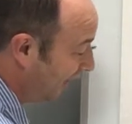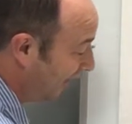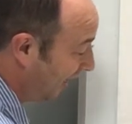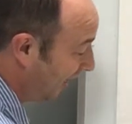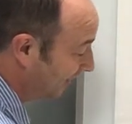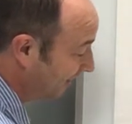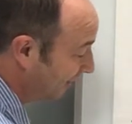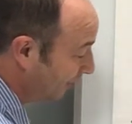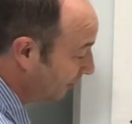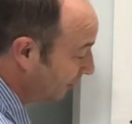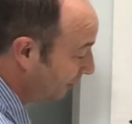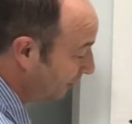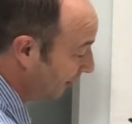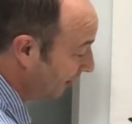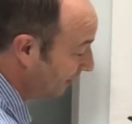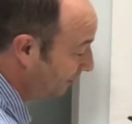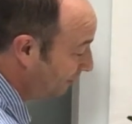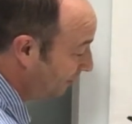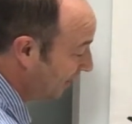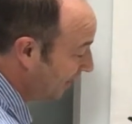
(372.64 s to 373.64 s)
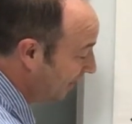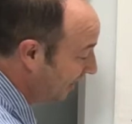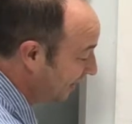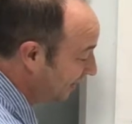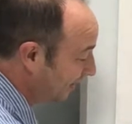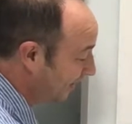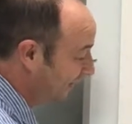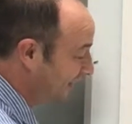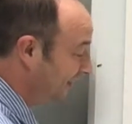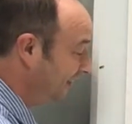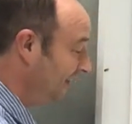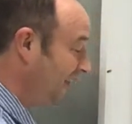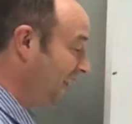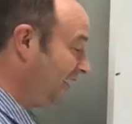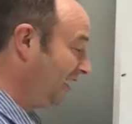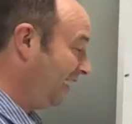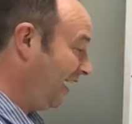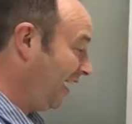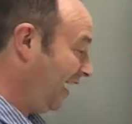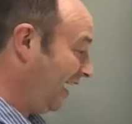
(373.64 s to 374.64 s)
and then we bring it back
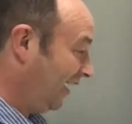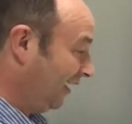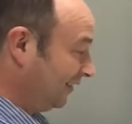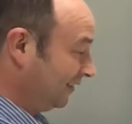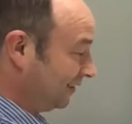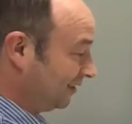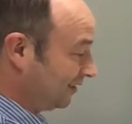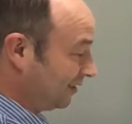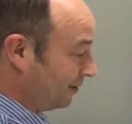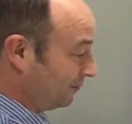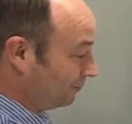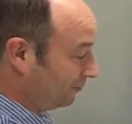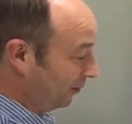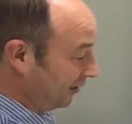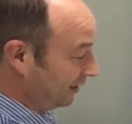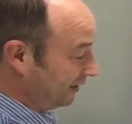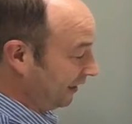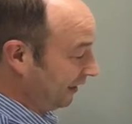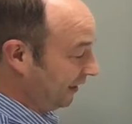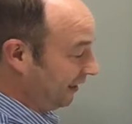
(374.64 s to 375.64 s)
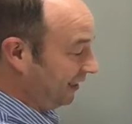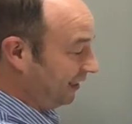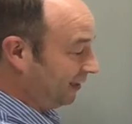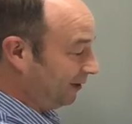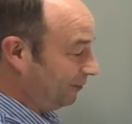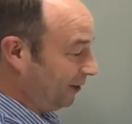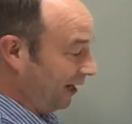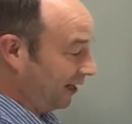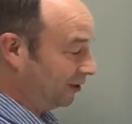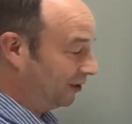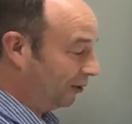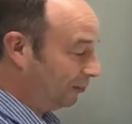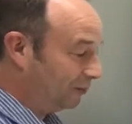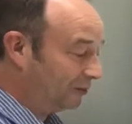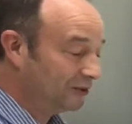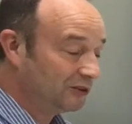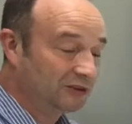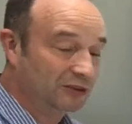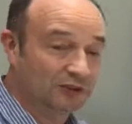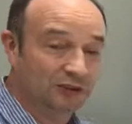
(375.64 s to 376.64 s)
and bring the heel back
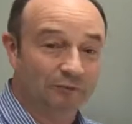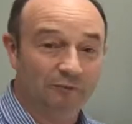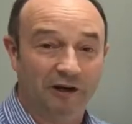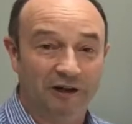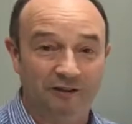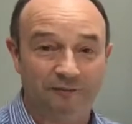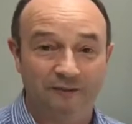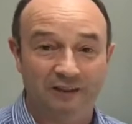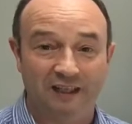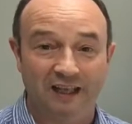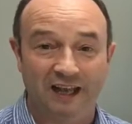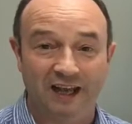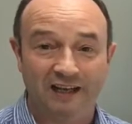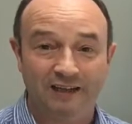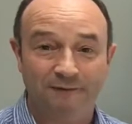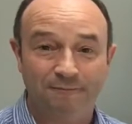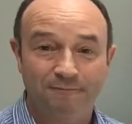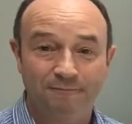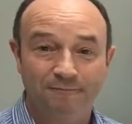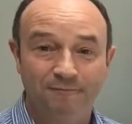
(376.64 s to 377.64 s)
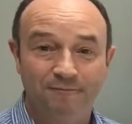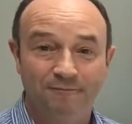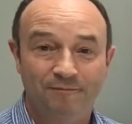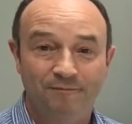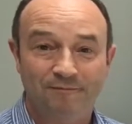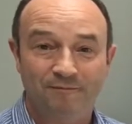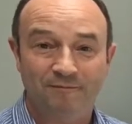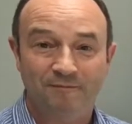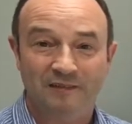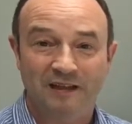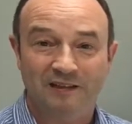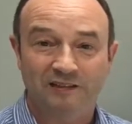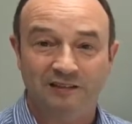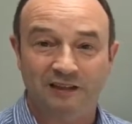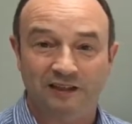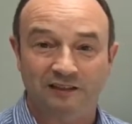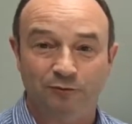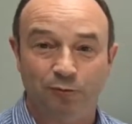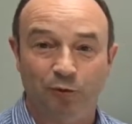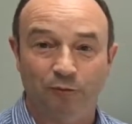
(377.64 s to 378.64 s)
up to the bottom of the leg. So
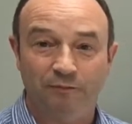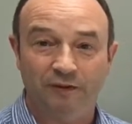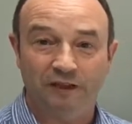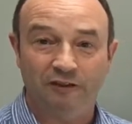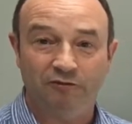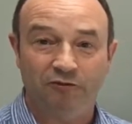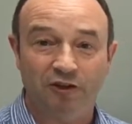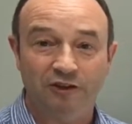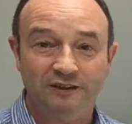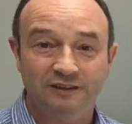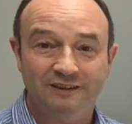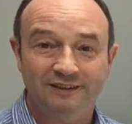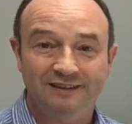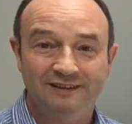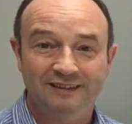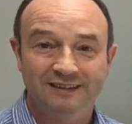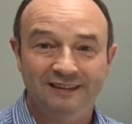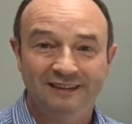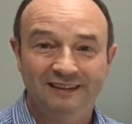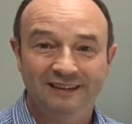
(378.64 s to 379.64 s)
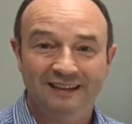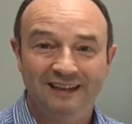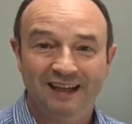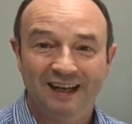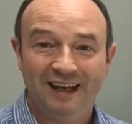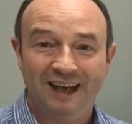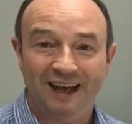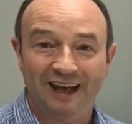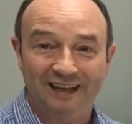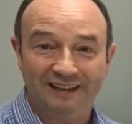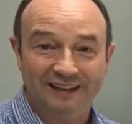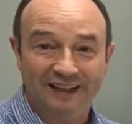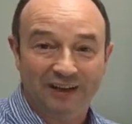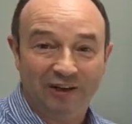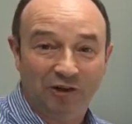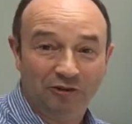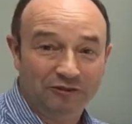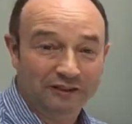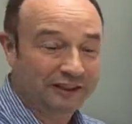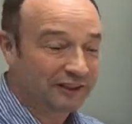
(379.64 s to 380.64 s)
that's one big foot. And then
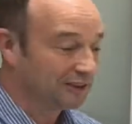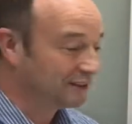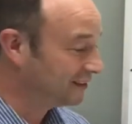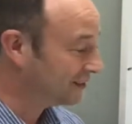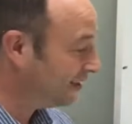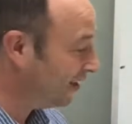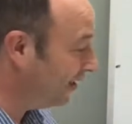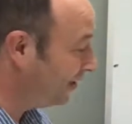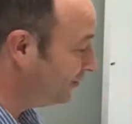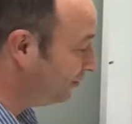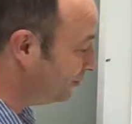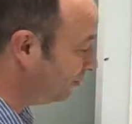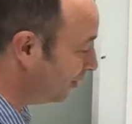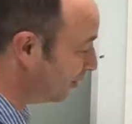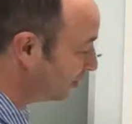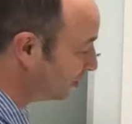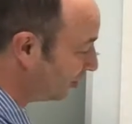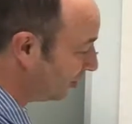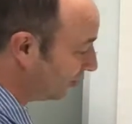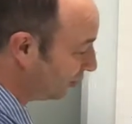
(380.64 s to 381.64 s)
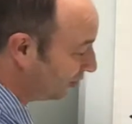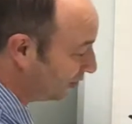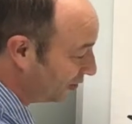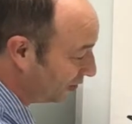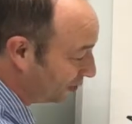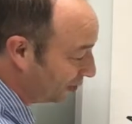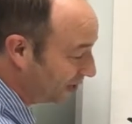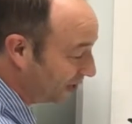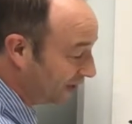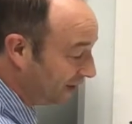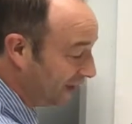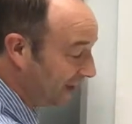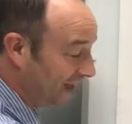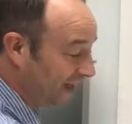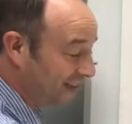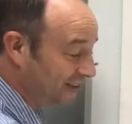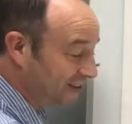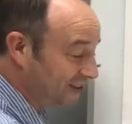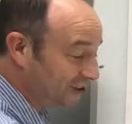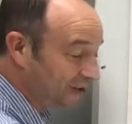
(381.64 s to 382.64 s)
over the other side, we'll draw another one
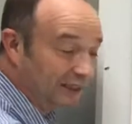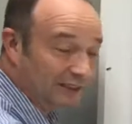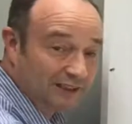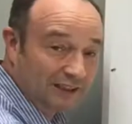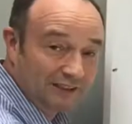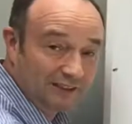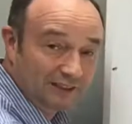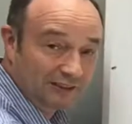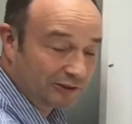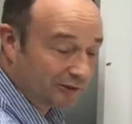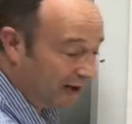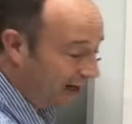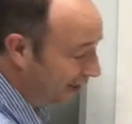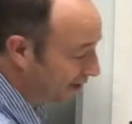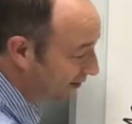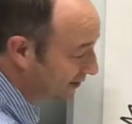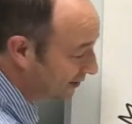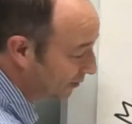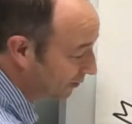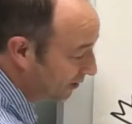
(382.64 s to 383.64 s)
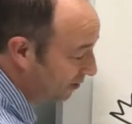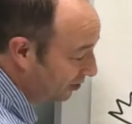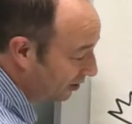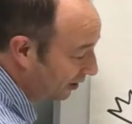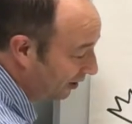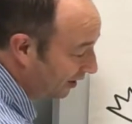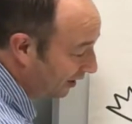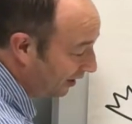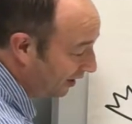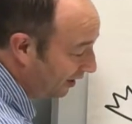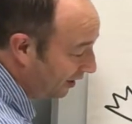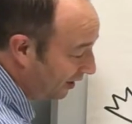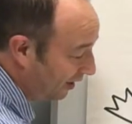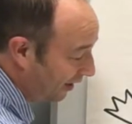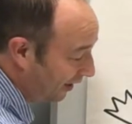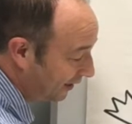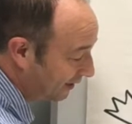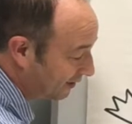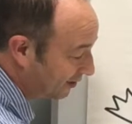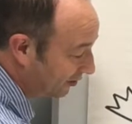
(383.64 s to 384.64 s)
straight down on the ground. So we draw a
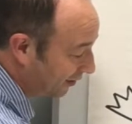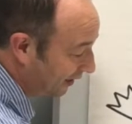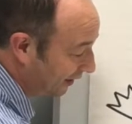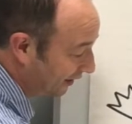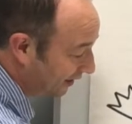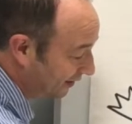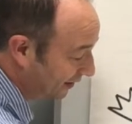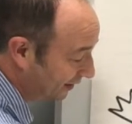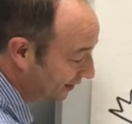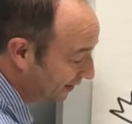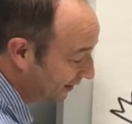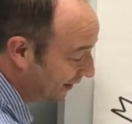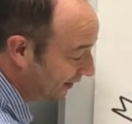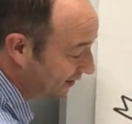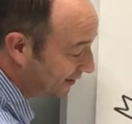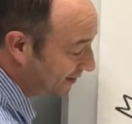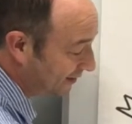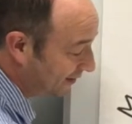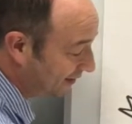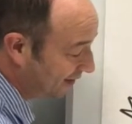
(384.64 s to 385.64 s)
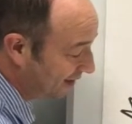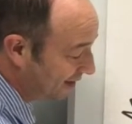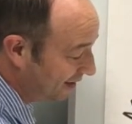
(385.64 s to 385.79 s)
line straight out like this,